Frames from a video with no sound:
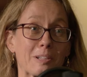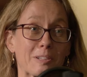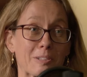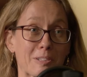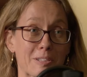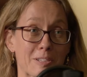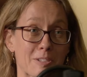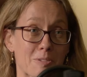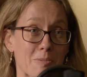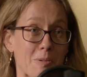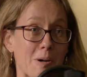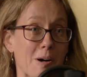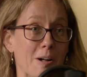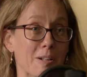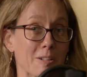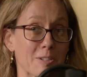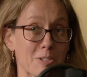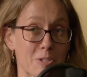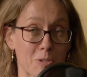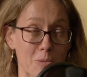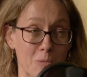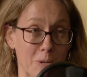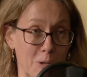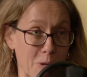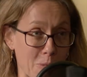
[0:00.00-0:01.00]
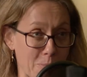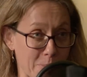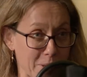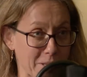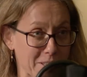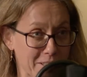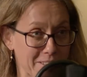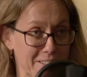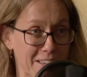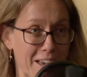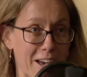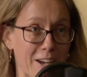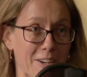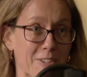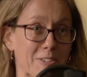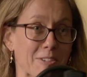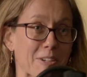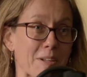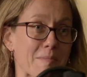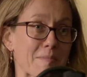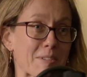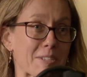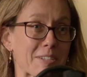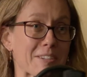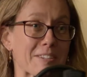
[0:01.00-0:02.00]
it as well, and so we're hoping that the
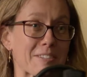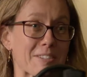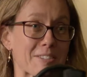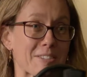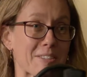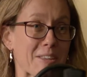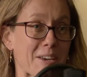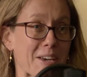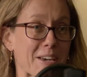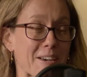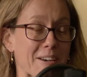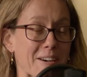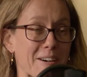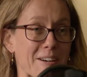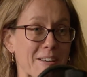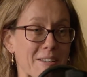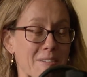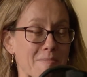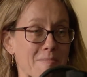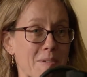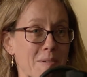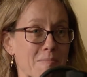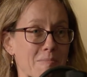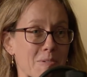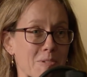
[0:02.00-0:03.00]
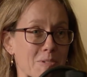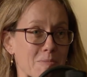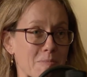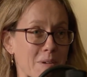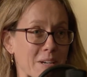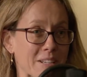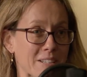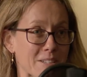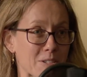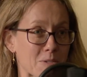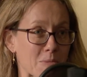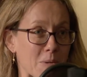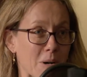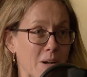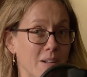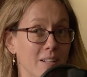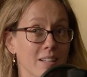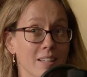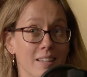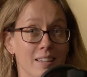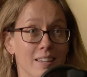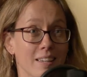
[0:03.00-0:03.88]
acronym is going to stick in people's mind as well,